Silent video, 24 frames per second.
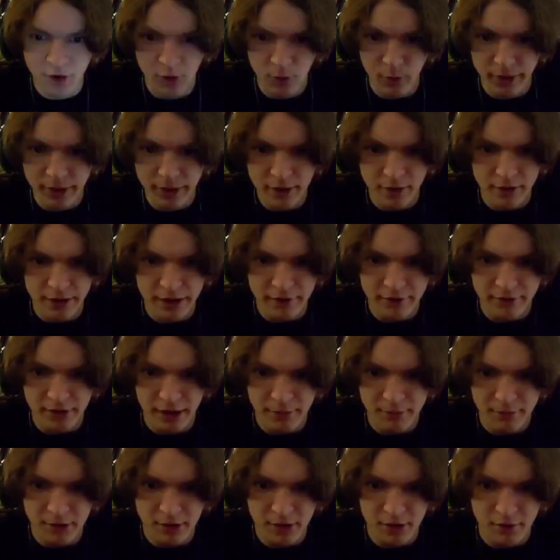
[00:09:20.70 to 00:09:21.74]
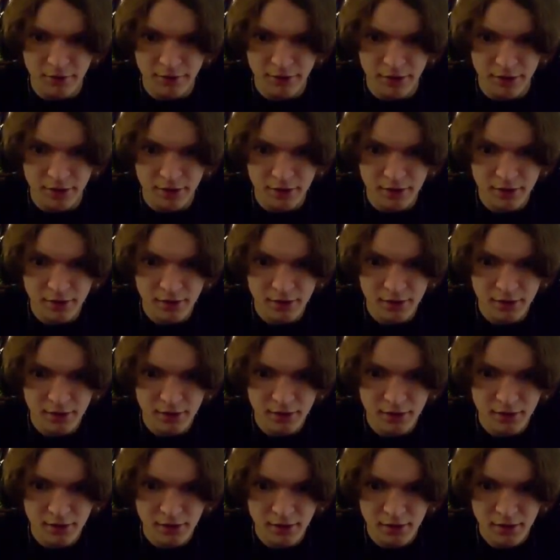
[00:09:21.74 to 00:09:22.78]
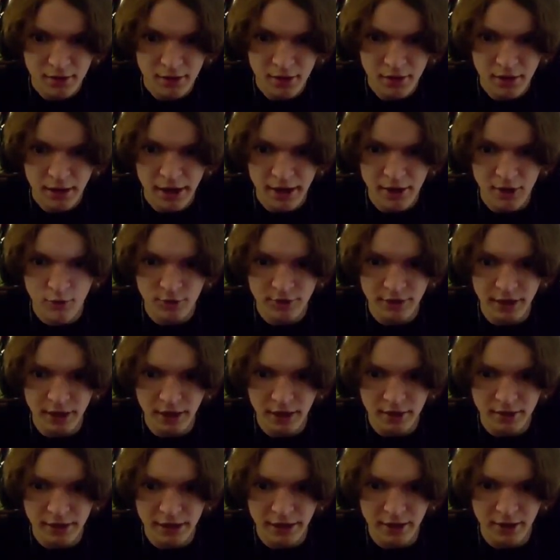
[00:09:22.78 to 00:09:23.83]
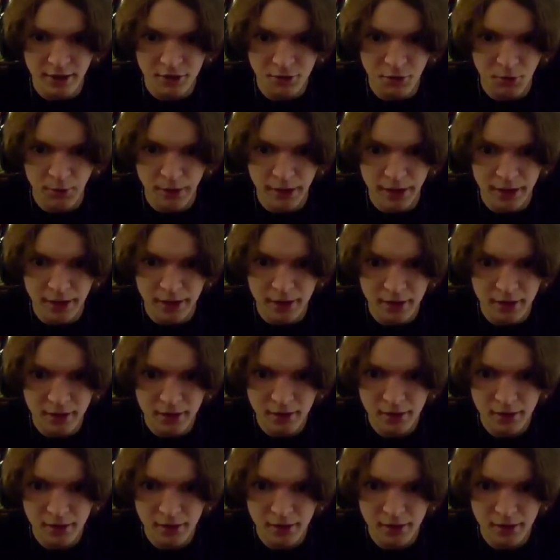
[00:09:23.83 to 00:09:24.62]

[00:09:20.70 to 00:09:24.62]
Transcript: ain't no way you're gonna have time to get over here. Ain't no time, there ain't no way.